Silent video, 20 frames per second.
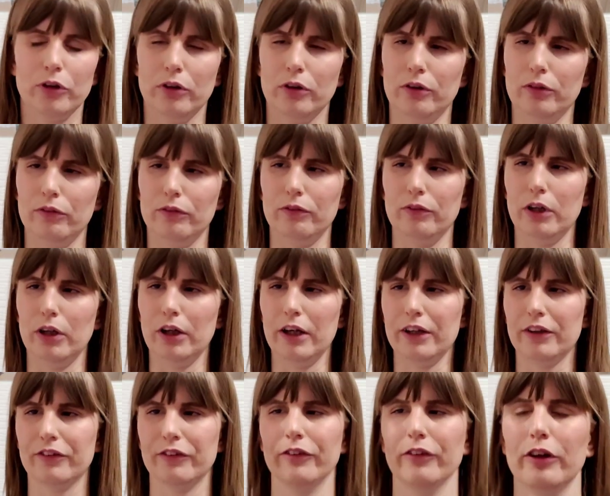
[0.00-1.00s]
kind of
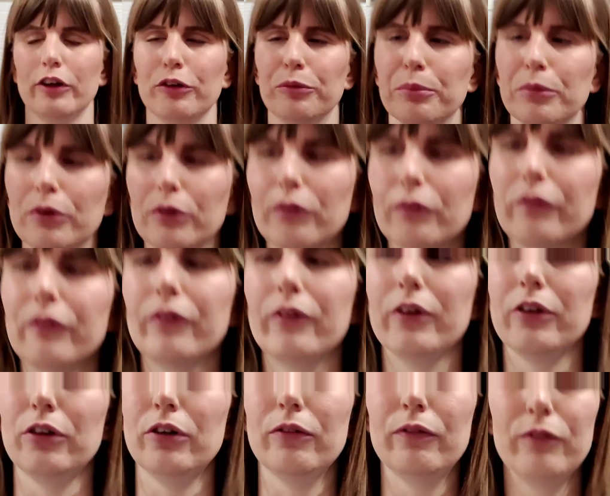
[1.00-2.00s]
exercise moves
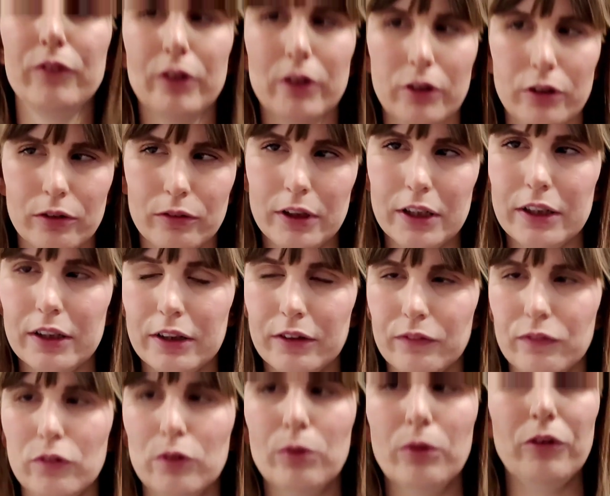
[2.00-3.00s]
and you're
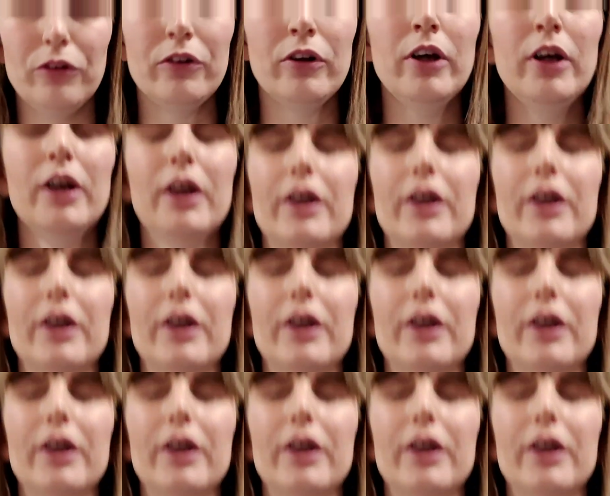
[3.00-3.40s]
leaning forward,